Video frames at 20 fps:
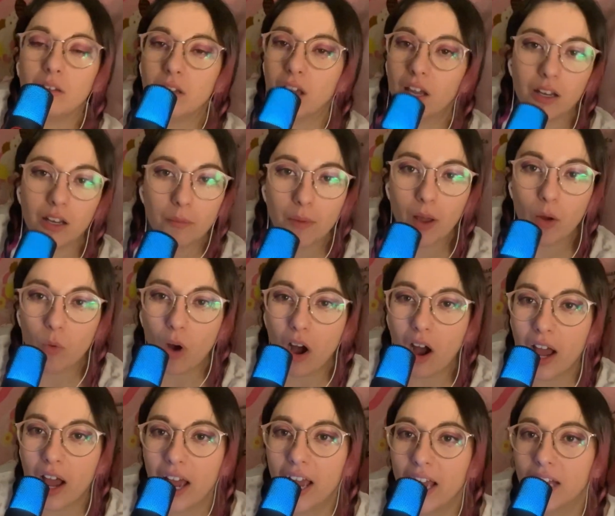And I'm like,
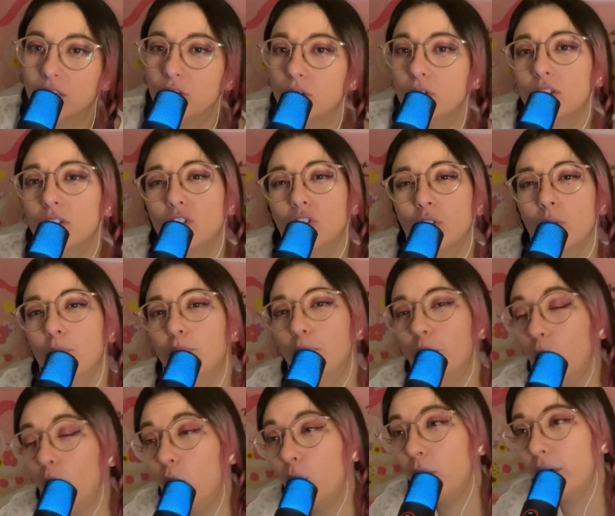why? Dude, it's so
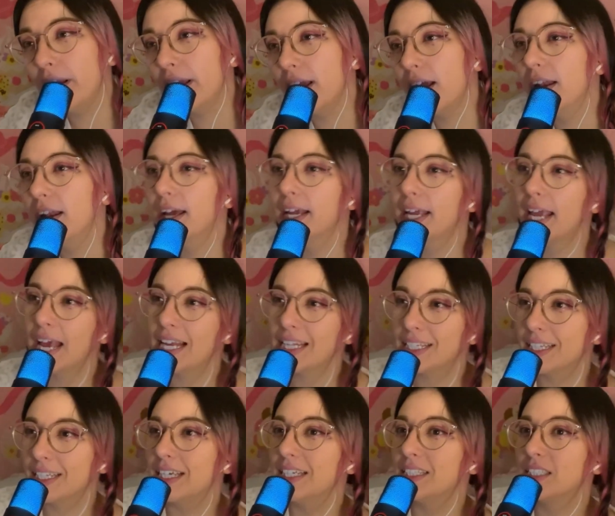boring. And I
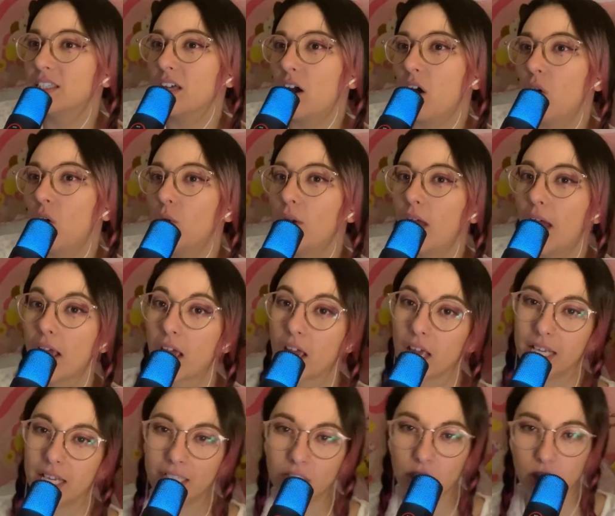get that it's the whole,
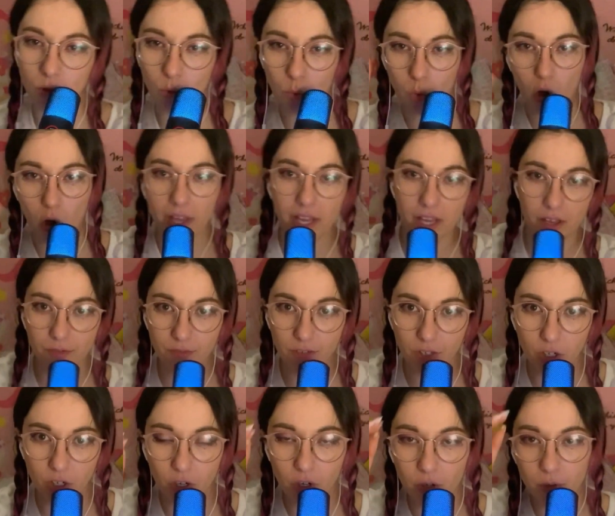like, he's the what
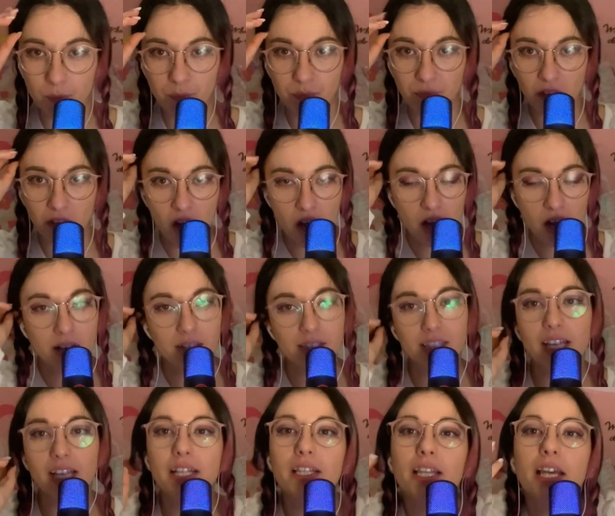if, you know?
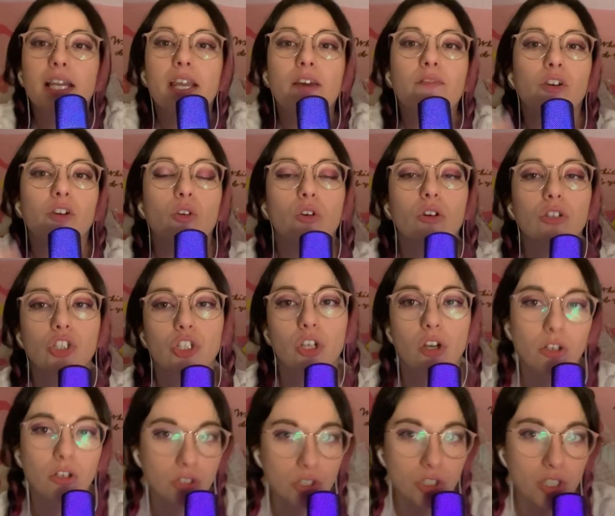Because they never got a
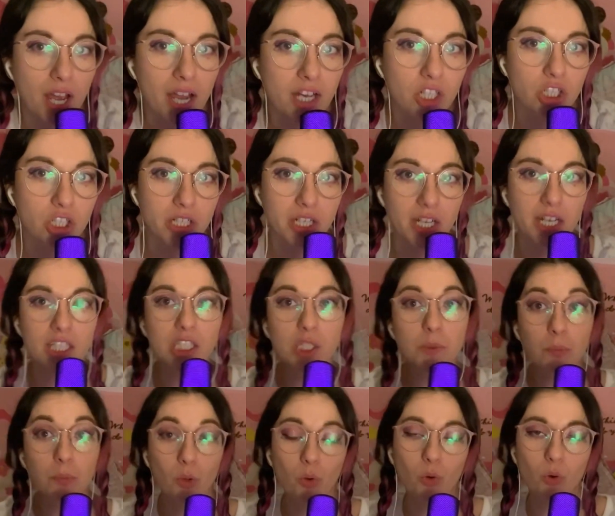chance to actually
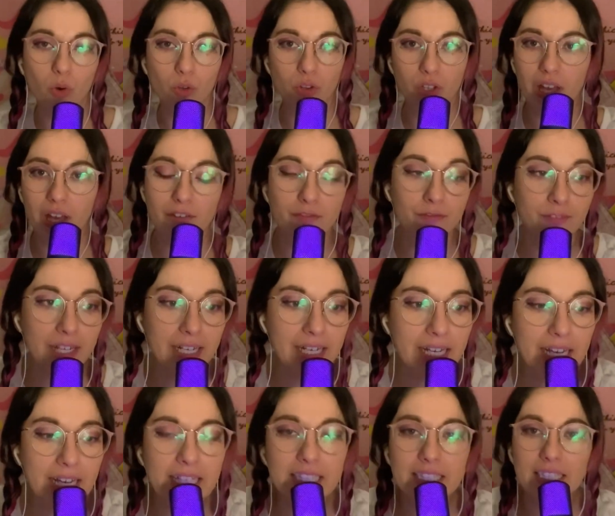explore their
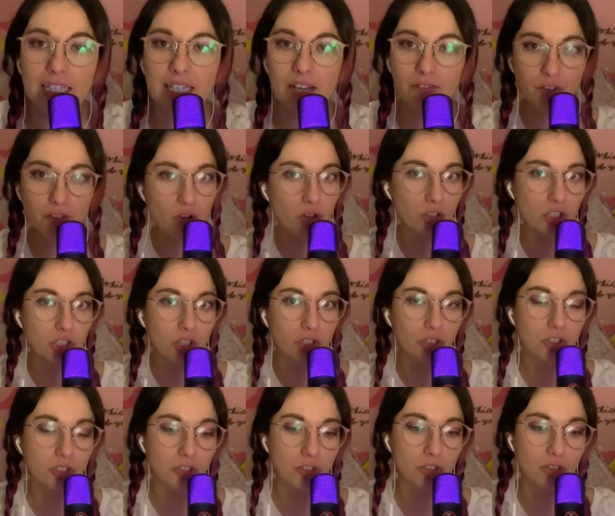feelings. They never got a
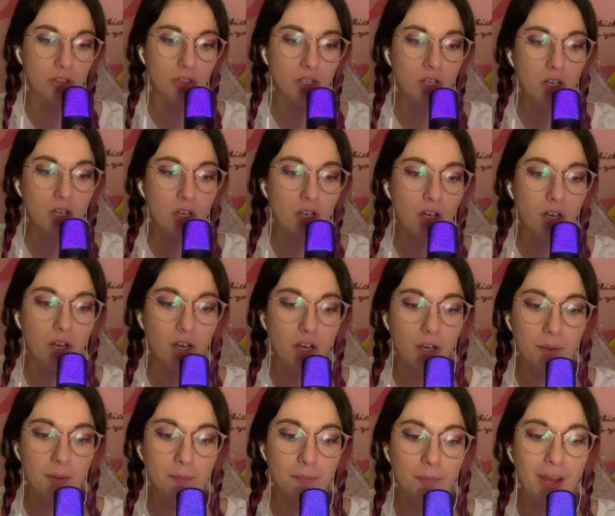chance to
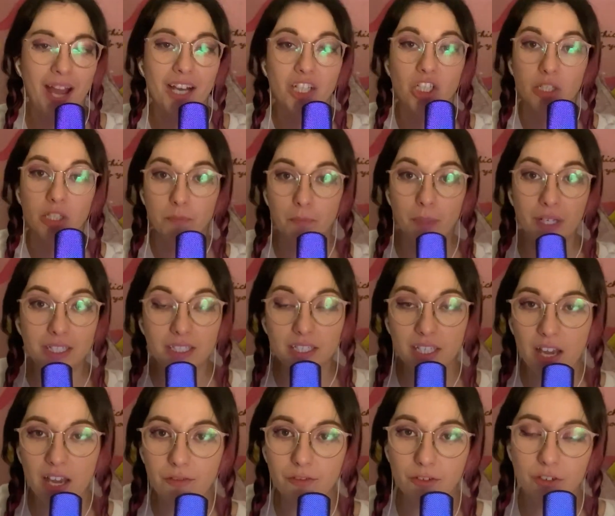actually
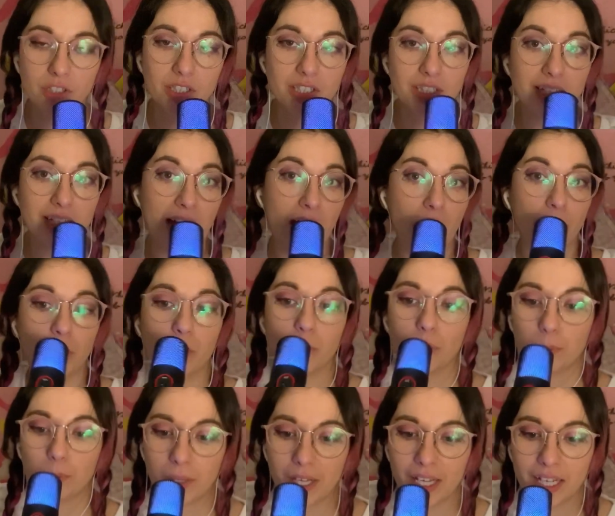be together and see how
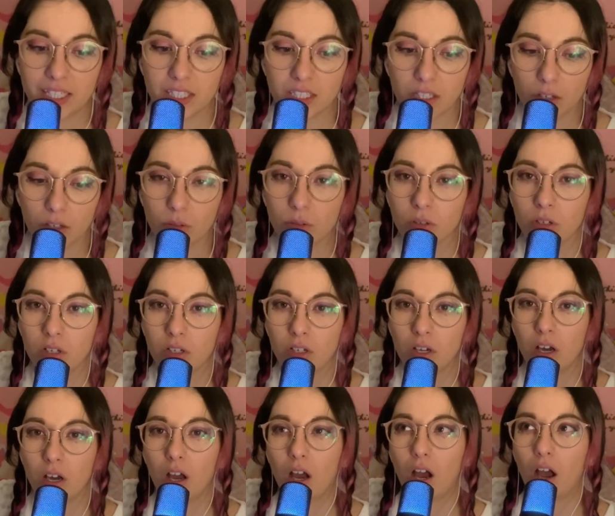it would be. So
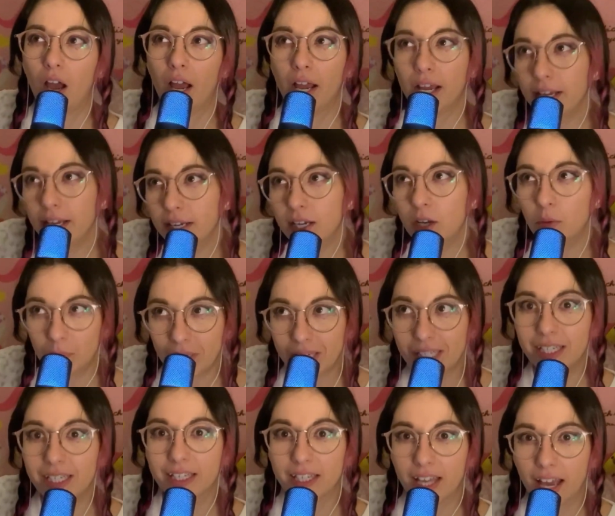I
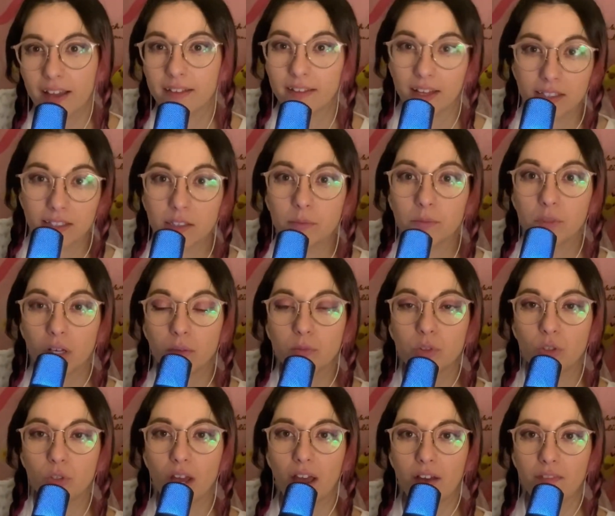completely get that.
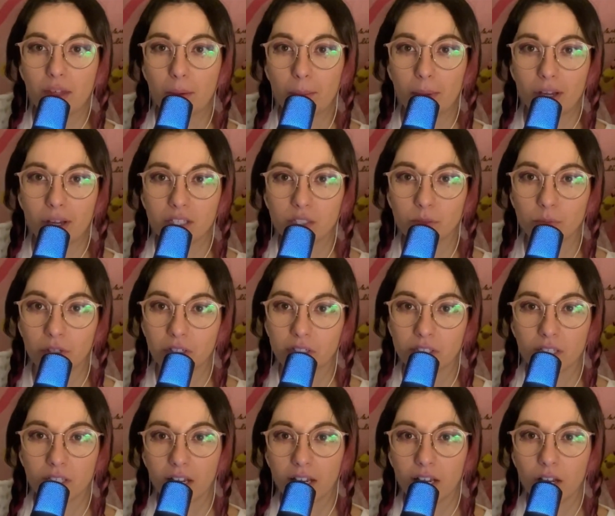Sometimes you have that person
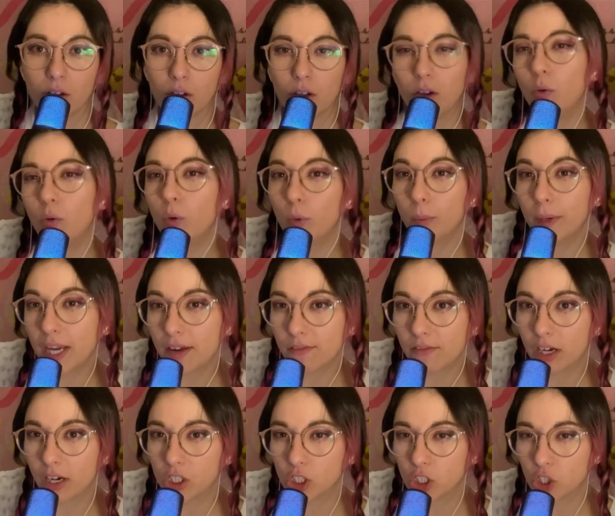where it's like, well, we
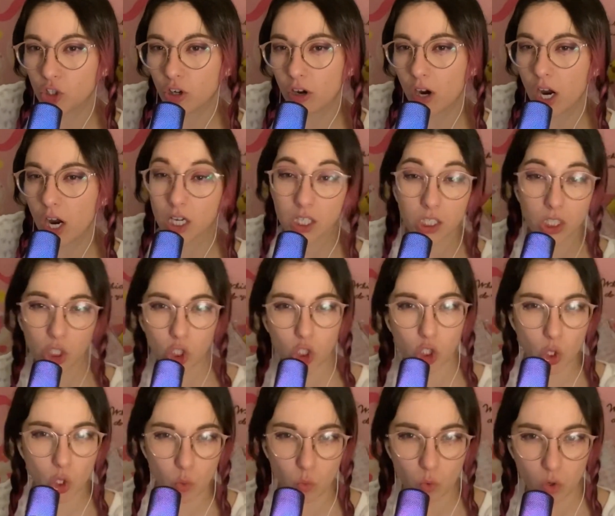never actually tried.
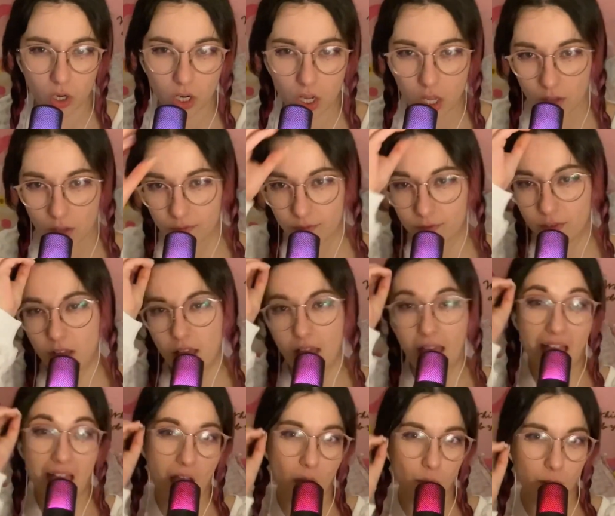So what if?
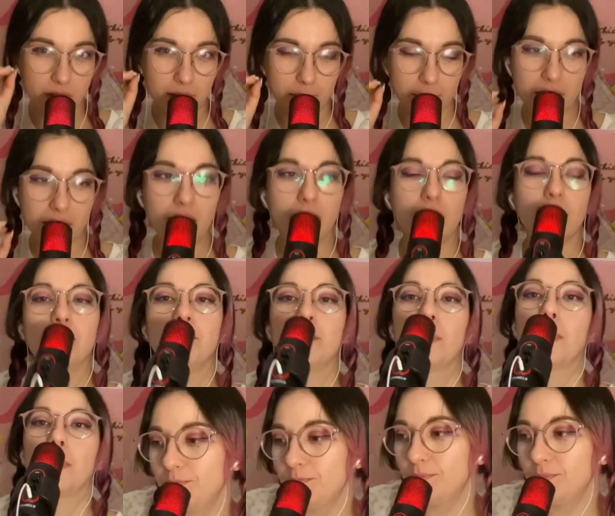How would it be?